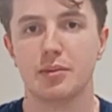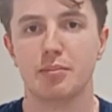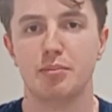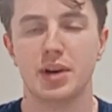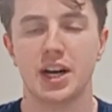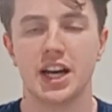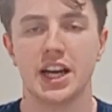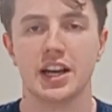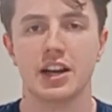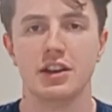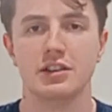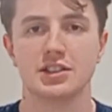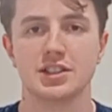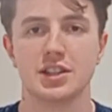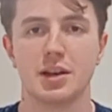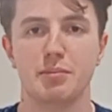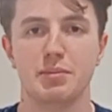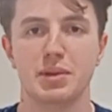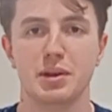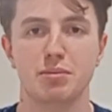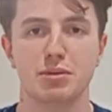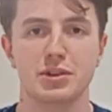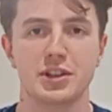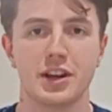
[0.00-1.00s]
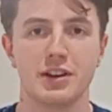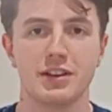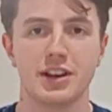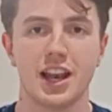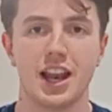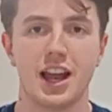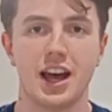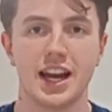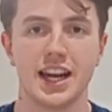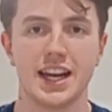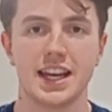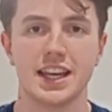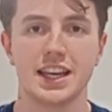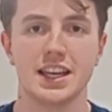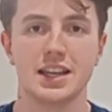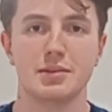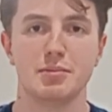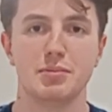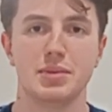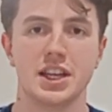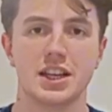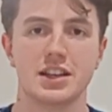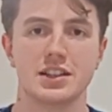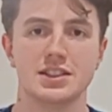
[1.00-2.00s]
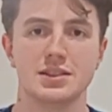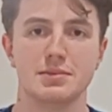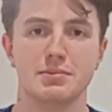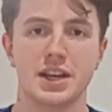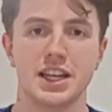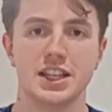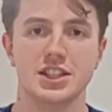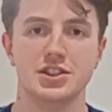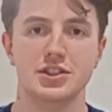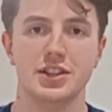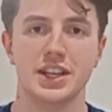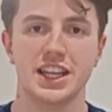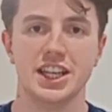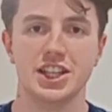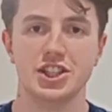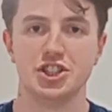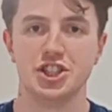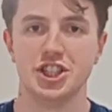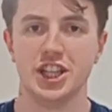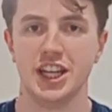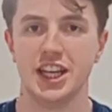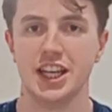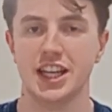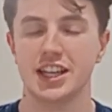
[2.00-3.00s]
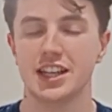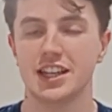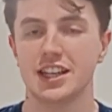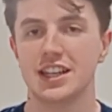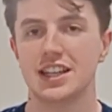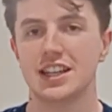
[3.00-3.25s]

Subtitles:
but I know some people don't like it because it makes you itchy,